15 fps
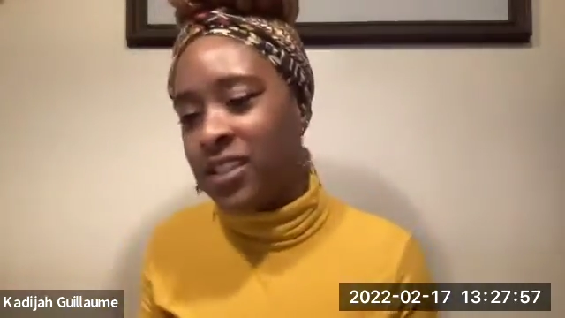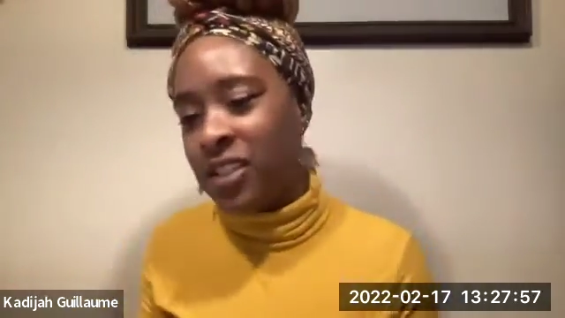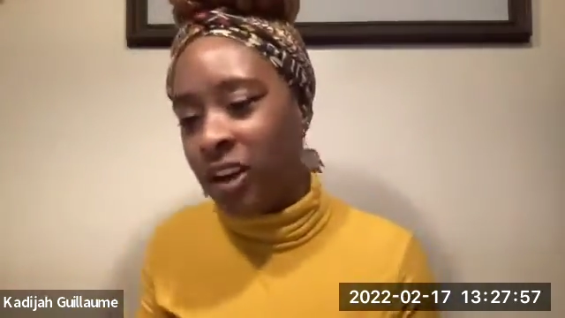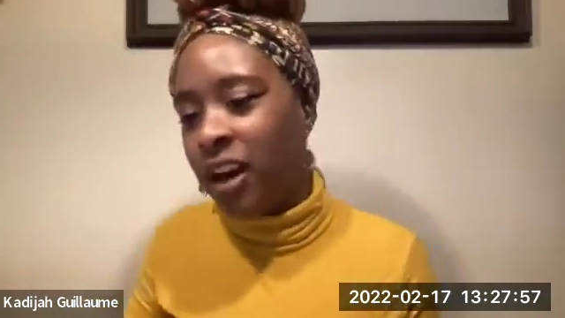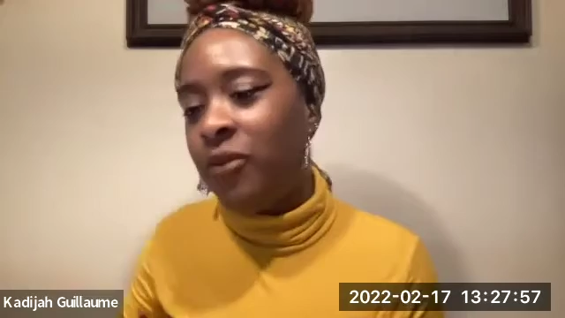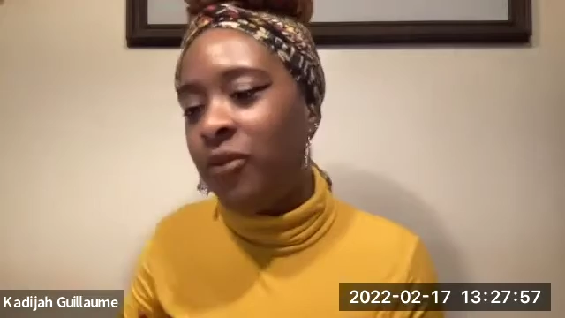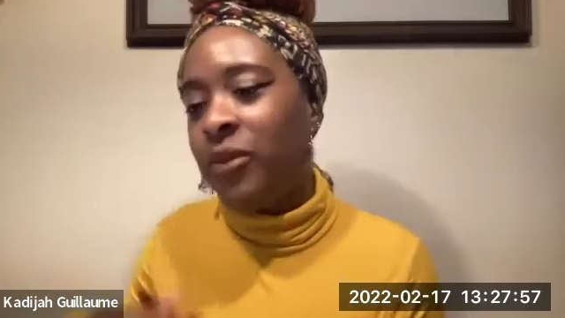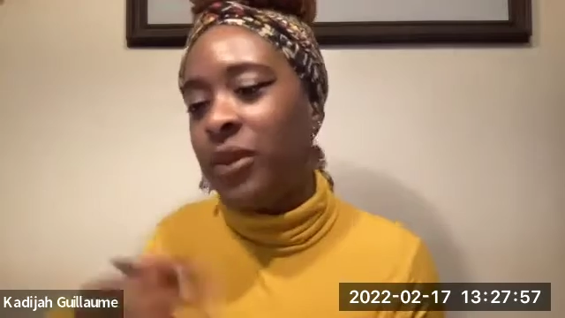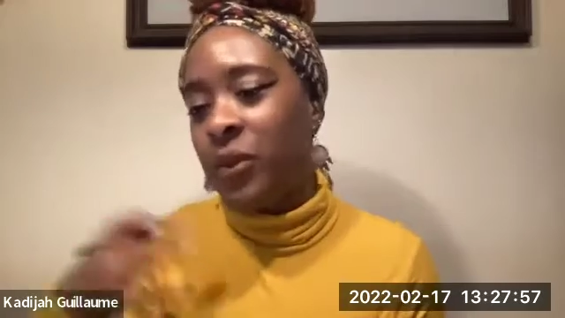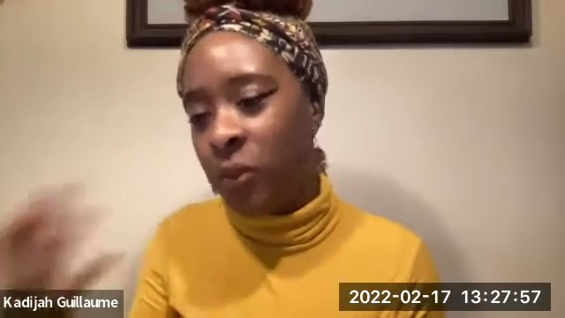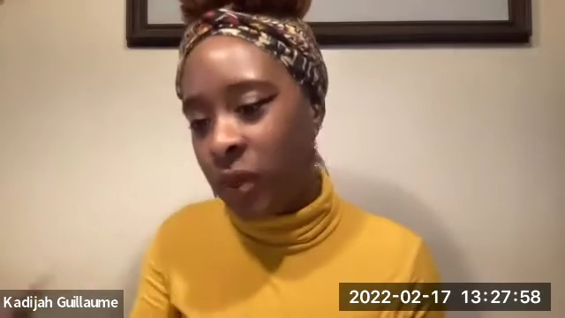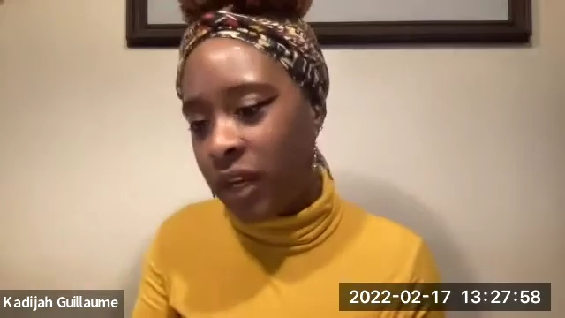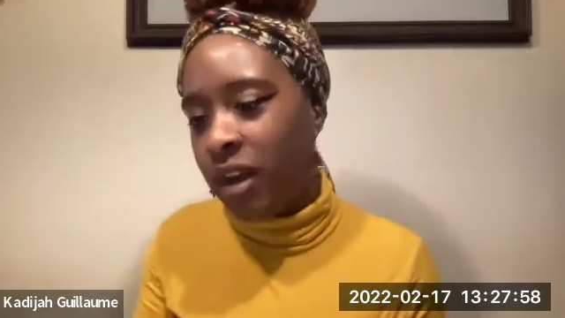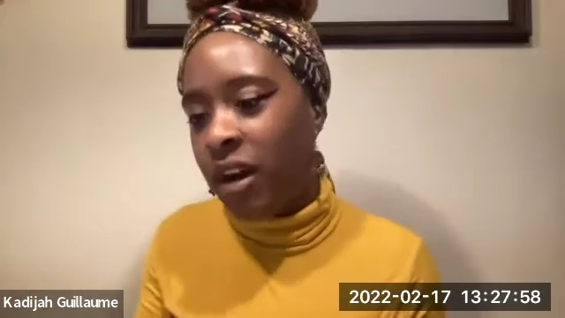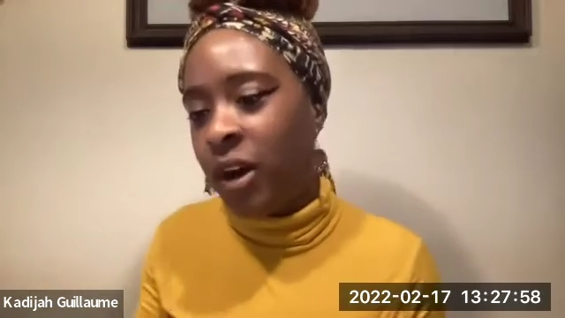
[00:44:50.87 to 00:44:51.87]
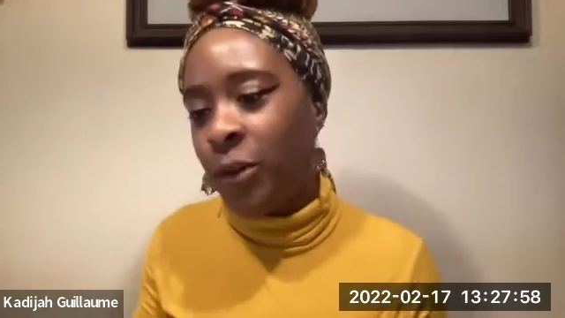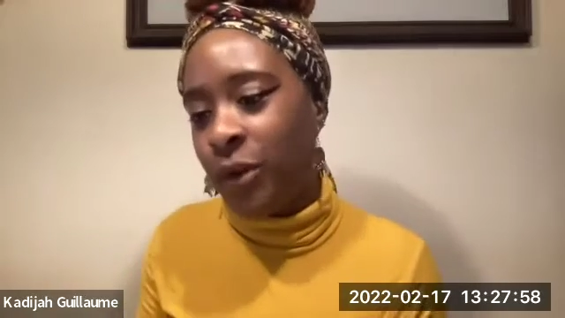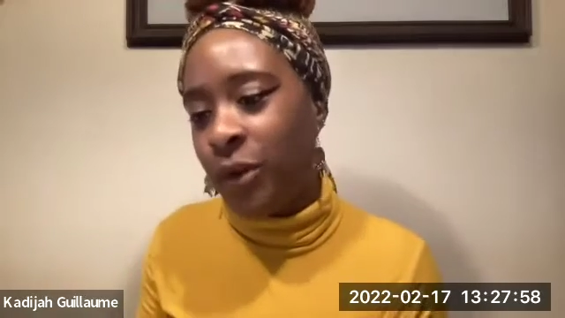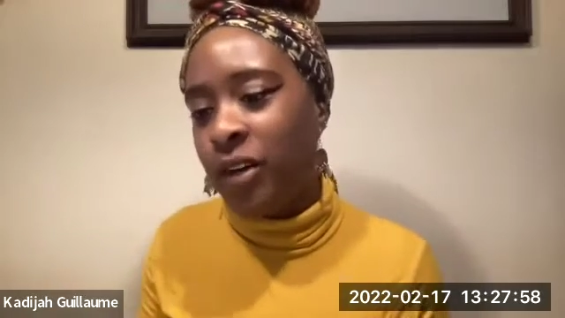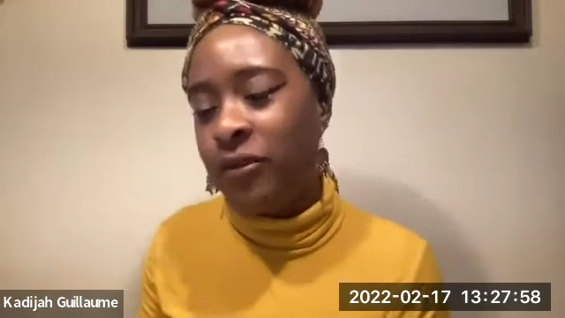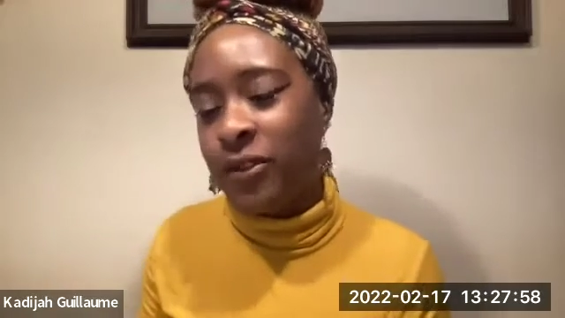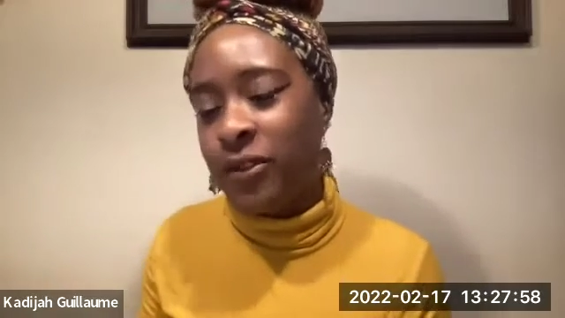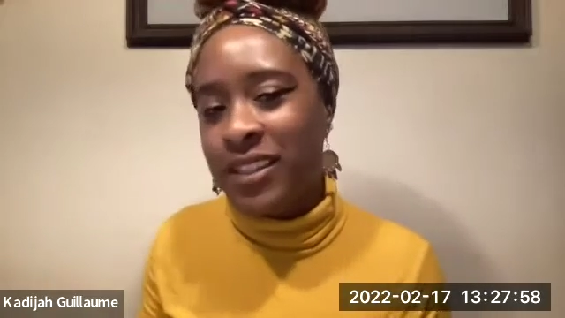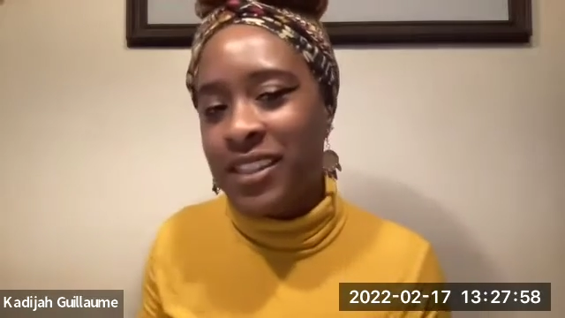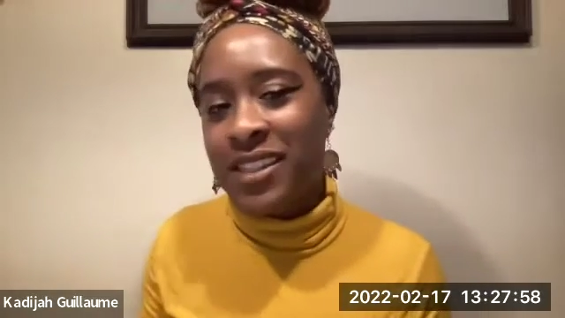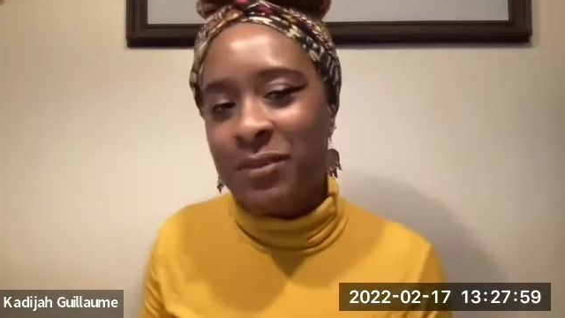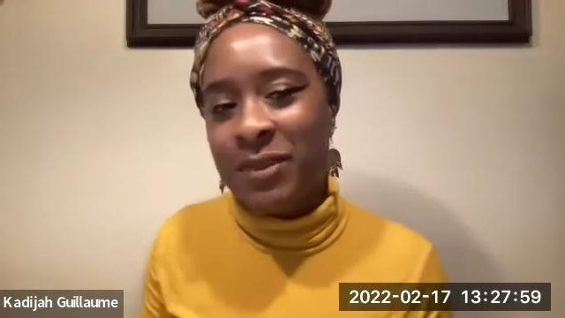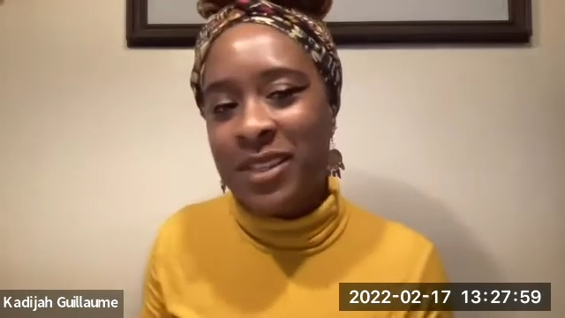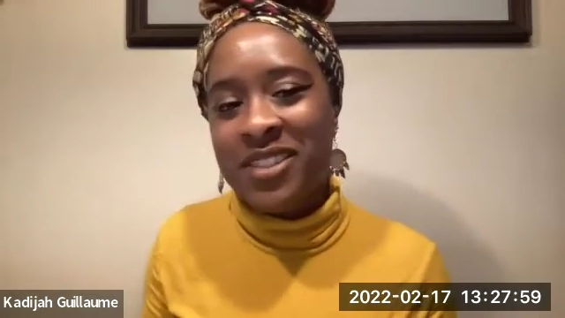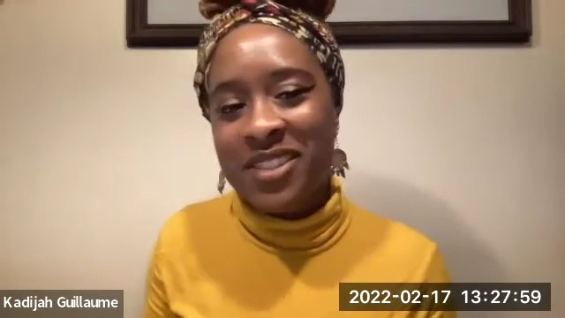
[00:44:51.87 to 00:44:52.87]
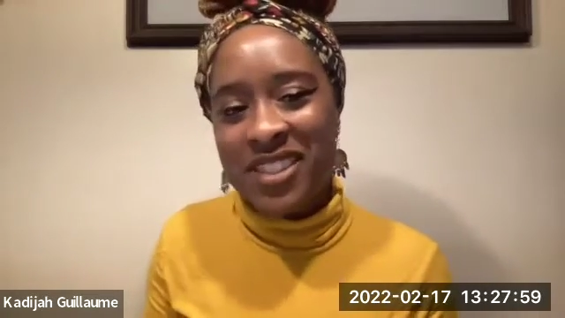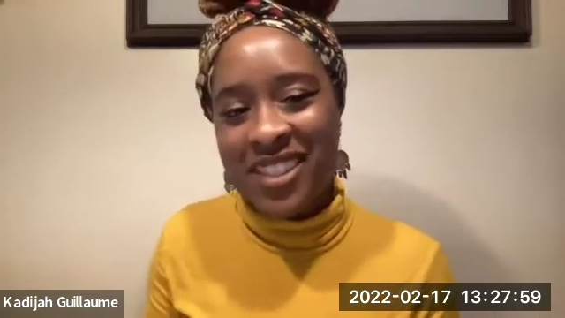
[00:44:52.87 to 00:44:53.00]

start off with what are wrongful dismissals.